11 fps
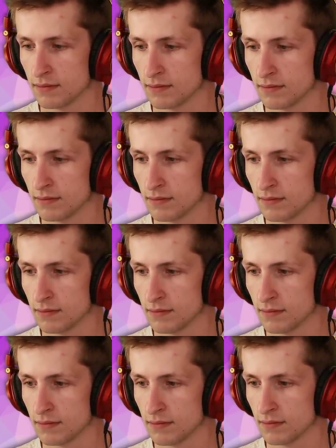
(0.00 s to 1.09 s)

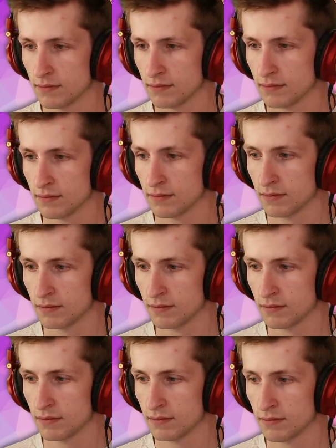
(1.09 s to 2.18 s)

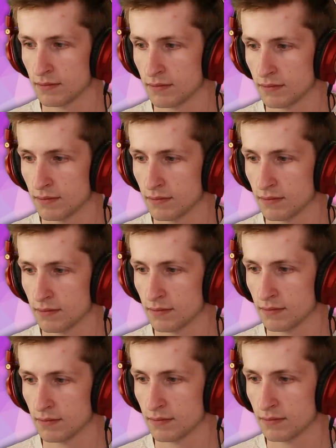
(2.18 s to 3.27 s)

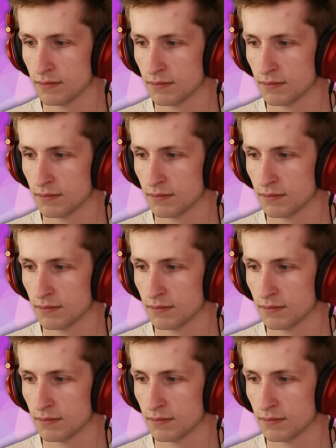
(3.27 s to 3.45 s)
(no one is talking)